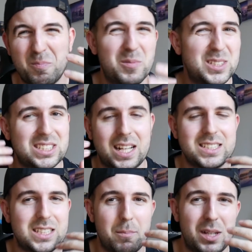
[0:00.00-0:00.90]
send
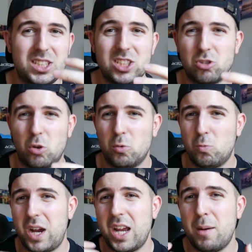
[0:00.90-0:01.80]
some message or
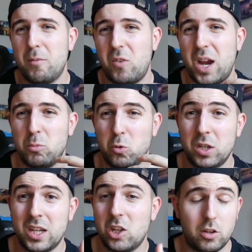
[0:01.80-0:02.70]
why, I, why I'm
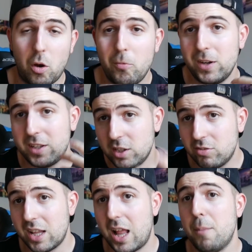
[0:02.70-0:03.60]
doing it. Hopefully this
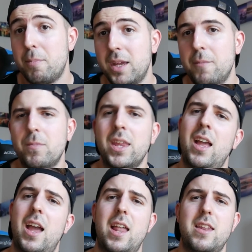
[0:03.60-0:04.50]
will help me
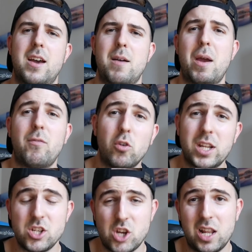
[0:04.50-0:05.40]
and uh, my
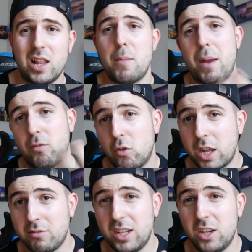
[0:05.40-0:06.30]
Fortnite channel and my
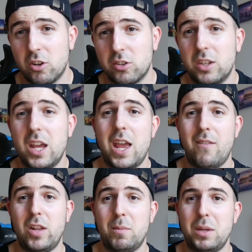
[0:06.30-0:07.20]
Fortnite videos
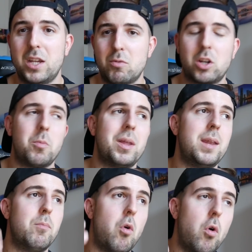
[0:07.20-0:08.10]
will be
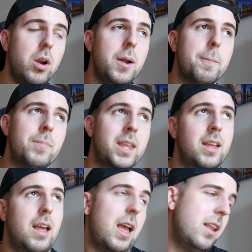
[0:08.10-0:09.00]
recommended more.
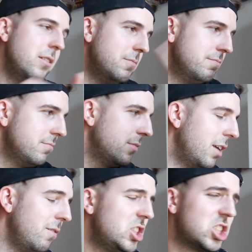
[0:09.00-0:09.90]
And um,
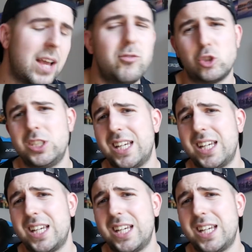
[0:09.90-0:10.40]
we just have to see,